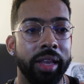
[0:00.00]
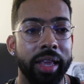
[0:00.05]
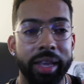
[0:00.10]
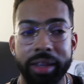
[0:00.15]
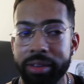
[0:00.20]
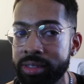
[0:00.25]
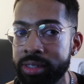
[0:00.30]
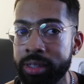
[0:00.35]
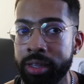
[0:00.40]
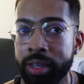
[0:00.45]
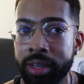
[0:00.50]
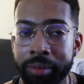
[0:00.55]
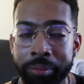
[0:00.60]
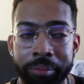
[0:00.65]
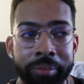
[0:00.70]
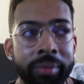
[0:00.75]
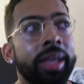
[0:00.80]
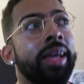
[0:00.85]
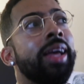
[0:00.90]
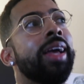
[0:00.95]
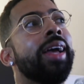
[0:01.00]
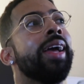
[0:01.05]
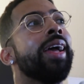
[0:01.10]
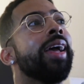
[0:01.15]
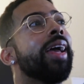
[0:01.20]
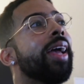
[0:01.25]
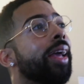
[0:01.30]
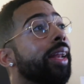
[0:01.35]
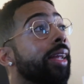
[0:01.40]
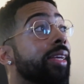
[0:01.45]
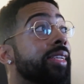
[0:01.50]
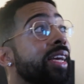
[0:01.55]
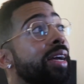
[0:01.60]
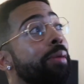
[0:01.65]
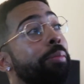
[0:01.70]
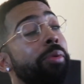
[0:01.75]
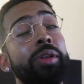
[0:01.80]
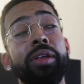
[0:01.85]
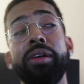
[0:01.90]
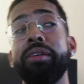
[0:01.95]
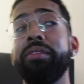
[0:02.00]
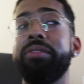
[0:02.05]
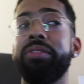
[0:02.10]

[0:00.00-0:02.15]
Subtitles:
Like seeing an example